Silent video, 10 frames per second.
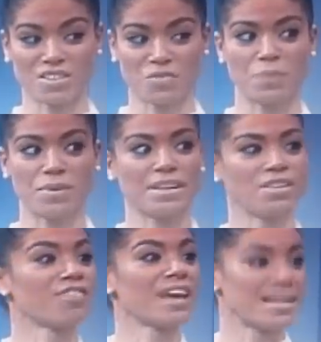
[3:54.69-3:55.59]
A lot of
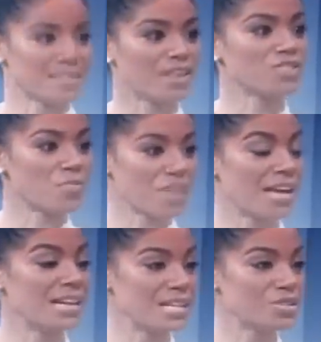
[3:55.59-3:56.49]
people didn't realize that there's
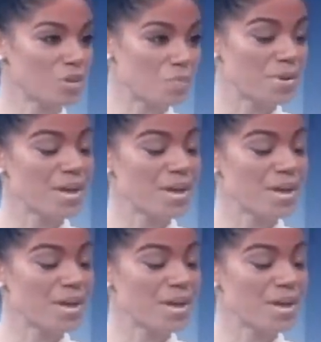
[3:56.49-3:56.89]
something that leads up.